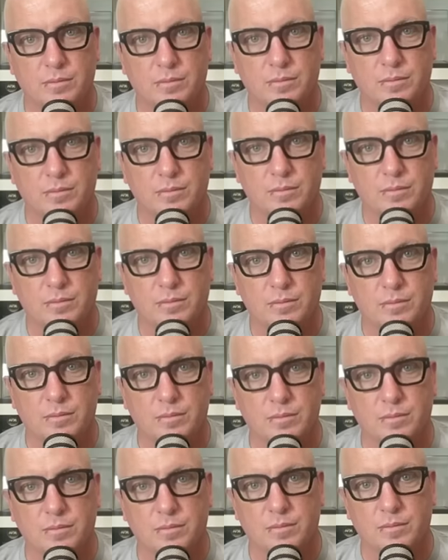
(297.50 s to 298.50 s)

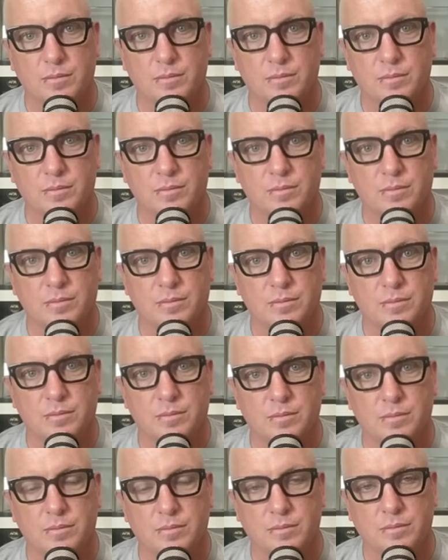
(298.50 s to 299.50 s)

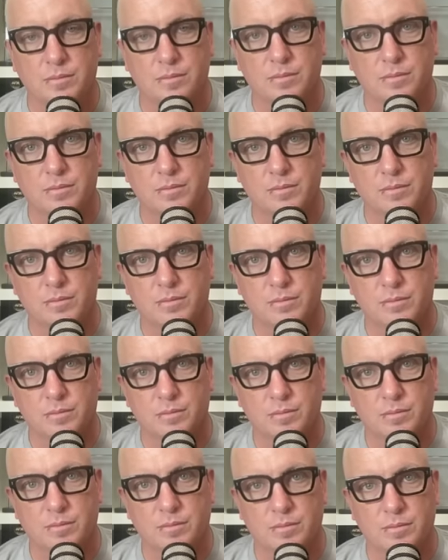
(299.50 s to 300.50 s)

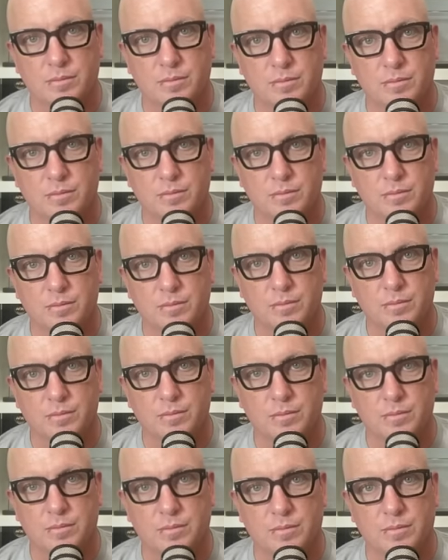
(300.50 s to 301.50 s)

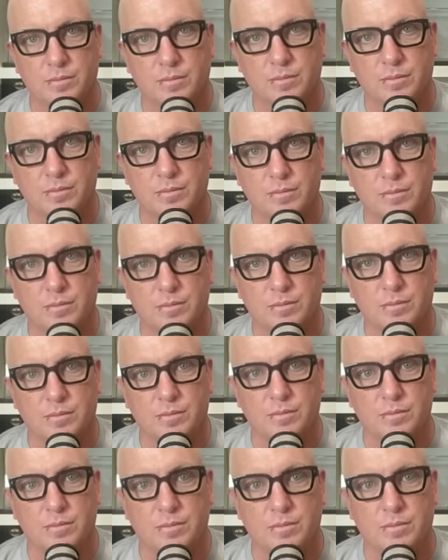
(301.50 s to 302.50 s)

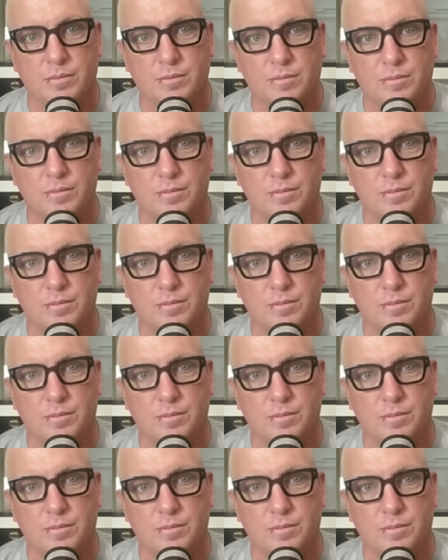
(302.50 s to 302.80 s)
[no speech]